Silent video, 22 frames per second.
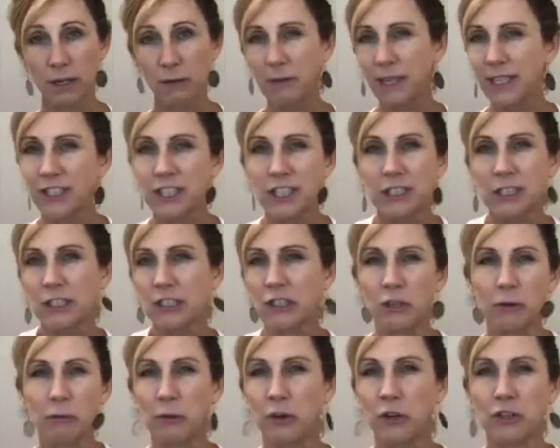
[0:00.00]
I mean, it's just
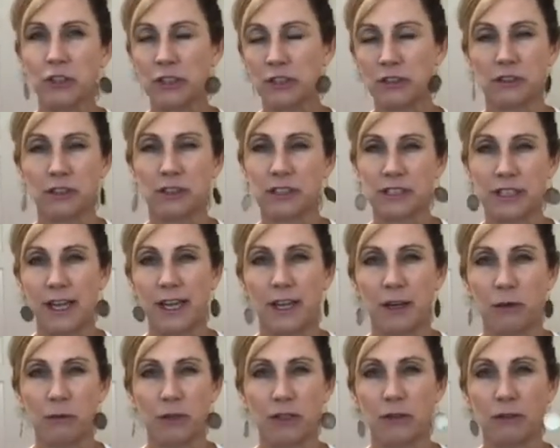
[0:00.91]
your personal
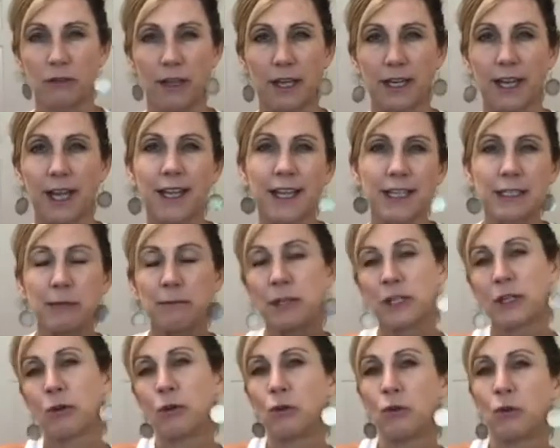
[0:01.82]
style, what you like. I like to be
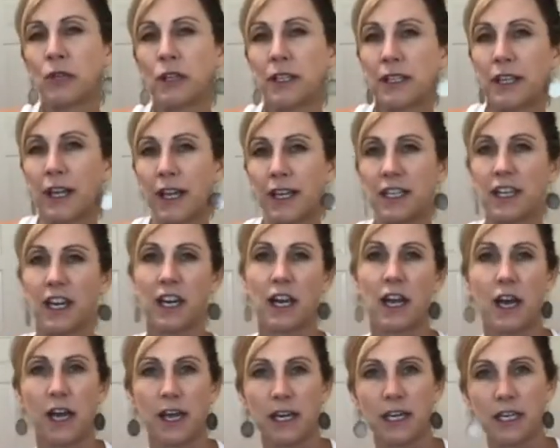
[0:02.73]
cool at night, not
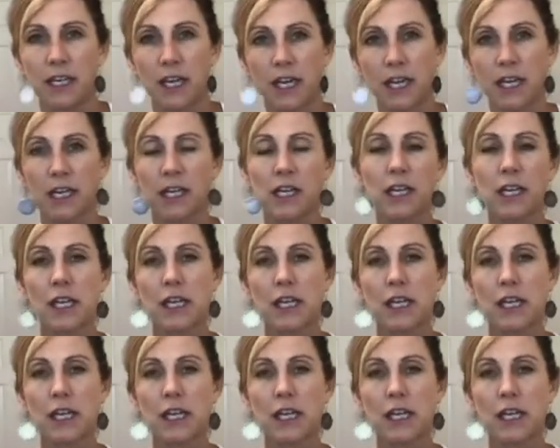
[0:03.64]
hot at night.